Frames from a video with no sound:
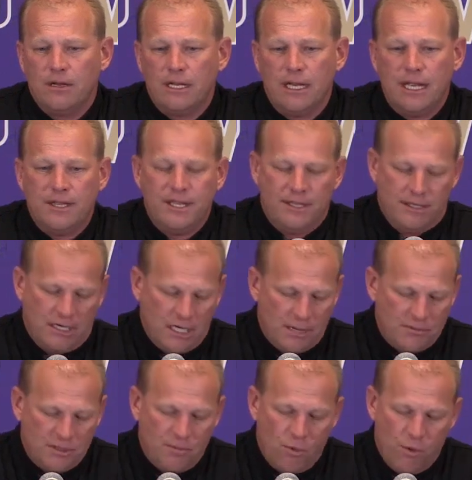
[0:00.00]
I think there
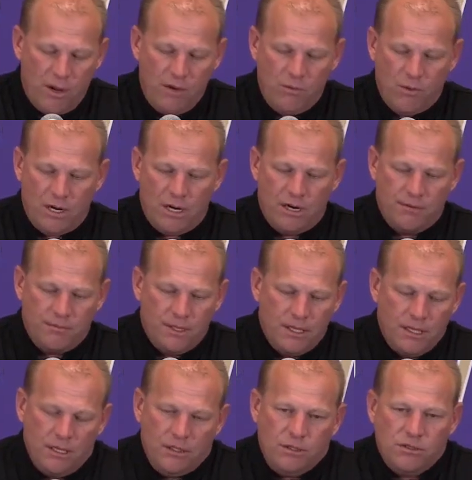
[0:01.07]
comes a point where
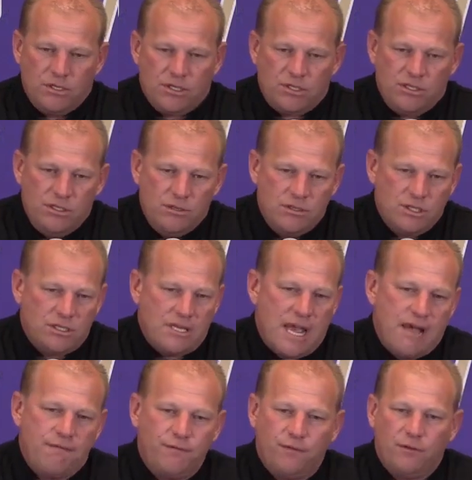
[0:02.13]
you just
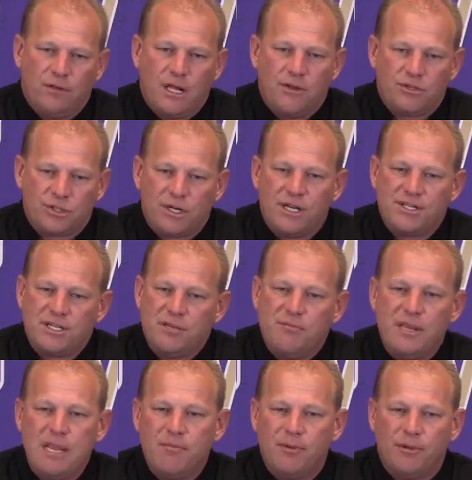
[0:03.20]
have full out trust
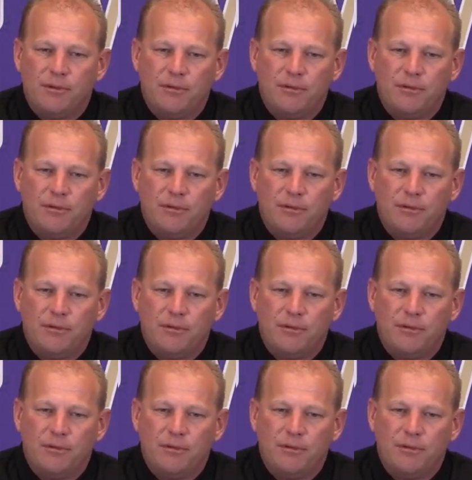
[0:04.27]
in people,